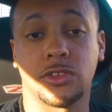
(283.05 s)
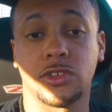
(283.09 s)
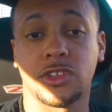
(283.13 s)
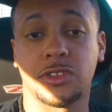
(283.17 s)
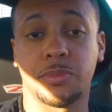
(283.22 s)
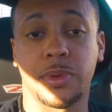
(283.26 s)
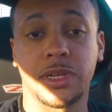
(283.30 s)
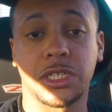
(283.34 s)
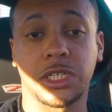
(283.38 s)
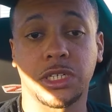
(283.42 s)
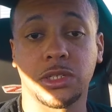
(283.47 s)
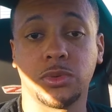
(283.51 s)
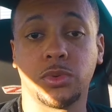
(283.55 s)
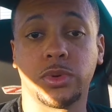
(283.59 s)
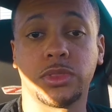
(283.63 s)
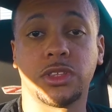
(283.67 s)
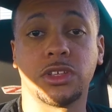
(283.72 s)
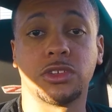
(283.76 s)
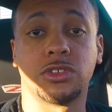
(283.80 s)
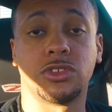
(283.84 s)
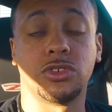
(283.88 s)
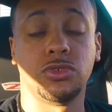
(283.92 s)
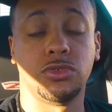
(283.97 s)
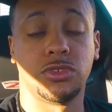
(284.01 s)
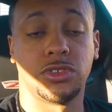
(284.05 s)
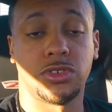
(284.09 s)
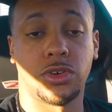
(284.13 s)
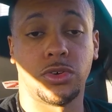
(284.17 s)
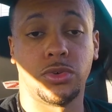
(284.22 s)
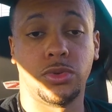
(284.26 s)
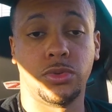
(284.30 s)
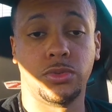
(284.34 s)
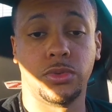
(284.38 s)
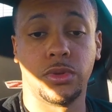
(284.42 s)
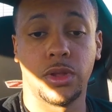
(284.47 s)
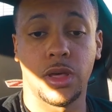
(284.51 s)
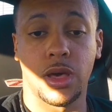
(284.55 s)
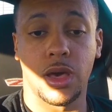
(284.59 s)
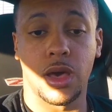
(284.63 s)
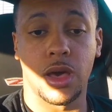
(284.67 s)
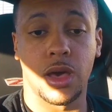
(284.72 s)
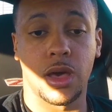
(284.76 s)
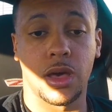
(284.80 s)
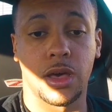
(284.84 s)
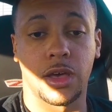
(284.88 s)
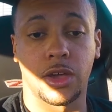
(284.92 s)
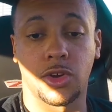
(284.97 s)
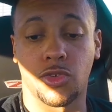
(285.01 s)
especially with the two-tone
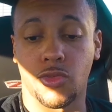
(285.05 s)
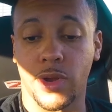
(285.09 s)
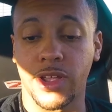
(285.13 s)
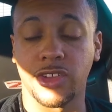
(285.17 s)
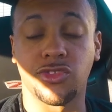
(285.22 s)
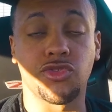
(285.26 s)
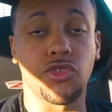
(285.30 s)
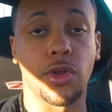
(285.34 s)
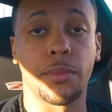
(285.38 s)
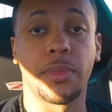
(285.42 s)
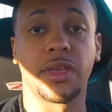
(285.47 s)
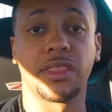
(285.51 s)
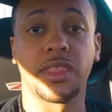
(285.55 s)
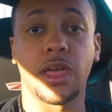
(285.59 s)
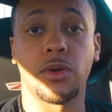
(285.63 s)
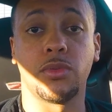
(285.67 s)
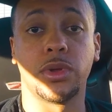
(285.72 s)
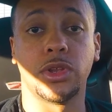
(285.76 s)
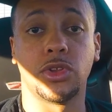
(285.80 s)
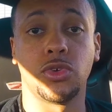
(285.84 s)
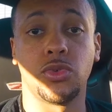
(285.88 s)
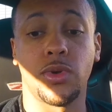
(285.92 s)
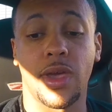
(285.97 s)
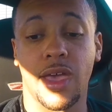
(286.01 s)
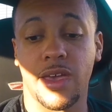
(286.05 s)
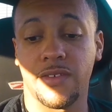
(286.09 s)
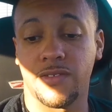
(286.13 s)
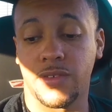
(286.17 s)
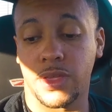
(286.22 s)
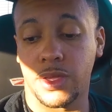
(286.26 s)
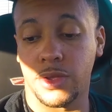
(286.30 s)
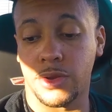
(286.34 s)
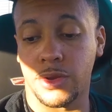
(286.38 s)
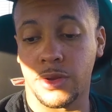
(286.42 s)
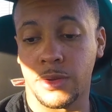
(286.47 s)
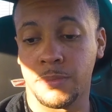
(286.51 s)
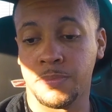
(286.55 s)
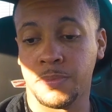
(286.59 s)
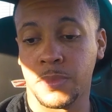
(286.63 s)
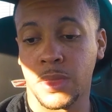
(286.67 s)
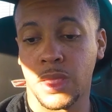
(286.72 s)
gray trimming that we do have here.